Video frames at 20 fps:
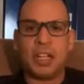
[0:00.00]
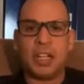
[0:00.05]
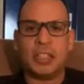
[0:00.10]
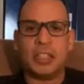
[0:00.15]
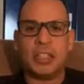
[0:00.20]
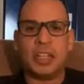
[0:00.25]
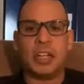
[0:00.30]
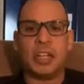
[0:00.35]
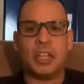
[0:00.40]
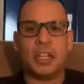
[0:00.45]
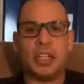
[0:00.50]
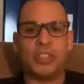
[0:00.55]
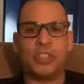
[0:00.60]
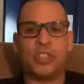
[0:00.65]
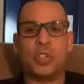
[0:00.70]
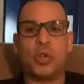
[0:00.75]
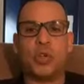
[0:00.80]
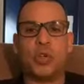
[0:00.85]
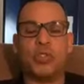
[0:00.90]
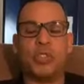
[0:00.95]
a, a soldier
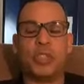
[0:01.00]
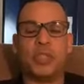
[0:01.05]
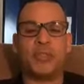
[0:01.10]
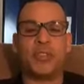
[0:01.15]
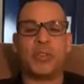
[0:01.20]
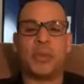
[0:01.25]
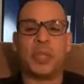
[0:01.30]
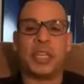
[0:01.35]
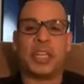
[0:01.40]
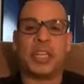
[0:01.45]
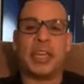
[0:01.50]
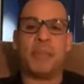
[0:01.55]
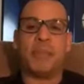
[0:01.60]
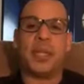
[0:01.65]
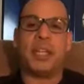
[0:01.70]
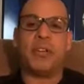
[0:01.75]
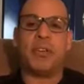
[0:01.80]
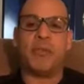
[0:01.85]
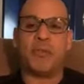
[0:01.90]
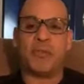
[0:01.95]
from the Gambino
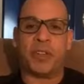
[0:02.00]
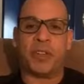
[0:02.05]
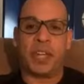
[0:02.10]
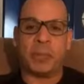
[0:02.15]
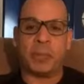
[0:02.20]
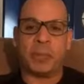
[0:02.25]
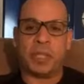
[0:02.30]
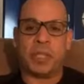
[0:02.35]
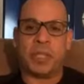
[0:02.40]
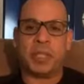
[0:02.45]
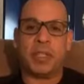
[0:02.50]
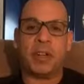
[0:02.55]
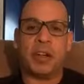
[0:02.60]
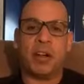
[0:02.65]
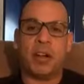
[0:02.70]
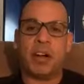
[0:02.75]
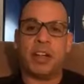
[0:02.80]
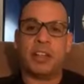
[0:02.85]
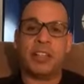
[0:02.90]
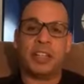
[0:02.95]
family on
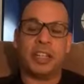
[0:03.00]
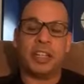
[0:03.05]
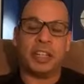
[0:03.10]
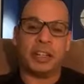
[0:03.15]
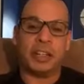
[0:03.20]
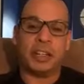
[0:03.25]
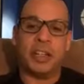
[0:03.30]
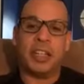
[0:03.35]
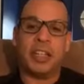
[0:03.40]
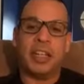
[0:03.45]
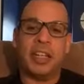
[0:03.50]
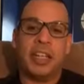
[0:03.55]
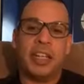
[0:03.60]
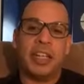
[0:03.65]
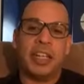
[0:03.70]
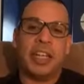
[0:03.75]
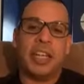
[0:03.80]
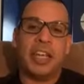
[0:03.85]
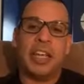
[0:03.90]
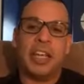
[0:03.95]
there,
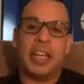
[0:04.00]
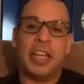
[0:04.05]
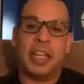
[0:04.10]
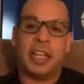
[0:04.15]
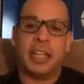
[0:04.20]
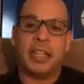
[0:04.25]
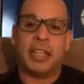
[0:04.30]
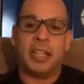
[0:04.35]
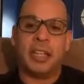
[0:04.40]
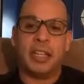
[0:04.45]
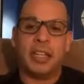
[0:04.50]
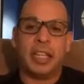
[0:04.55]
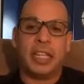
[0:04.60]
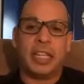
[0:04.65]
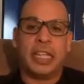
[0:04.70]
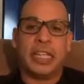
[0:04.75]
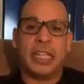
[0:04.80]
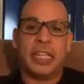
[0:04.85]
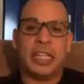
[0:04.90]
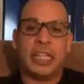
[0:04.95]
and
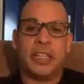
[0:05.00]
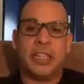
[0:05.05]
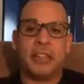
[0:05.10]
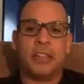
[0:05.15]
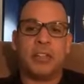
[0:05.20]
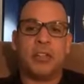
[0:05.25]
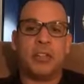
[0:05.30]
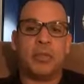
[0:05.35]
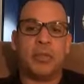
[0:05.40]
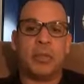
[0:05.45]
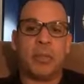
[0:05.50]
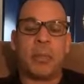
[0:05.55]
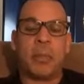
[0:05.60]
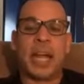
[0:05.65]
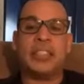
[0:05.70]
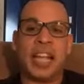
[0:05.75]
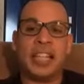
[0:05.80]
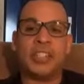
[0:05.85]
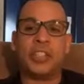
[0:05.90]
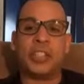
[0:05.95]
Mike Tyson
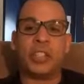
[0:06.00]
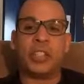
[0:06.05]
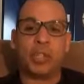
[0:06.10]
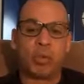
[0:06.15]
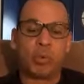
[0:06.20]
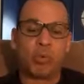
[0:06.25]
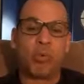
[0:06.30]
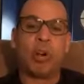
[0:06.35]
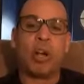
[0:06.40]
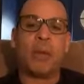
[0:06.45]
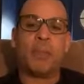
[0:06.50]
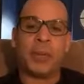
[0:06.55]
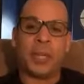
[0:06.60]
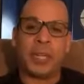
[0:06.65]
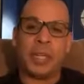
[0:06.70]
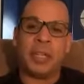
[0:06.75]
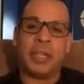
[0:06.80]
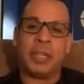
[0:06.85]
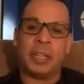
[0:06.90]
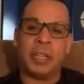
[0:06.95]
grew up in, in
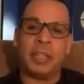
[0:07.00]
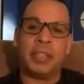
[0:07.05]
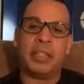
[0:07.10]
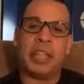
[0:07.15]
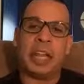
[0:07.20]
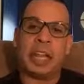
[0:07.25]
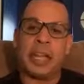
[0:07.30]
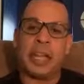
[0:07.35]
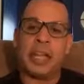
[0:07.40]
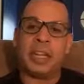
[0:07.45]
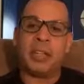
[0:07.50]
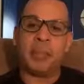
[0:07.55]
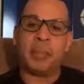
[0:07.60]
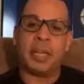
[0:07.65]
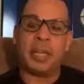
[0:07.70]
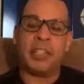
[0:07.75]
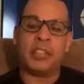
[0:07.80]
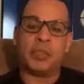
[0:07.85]
that element as well.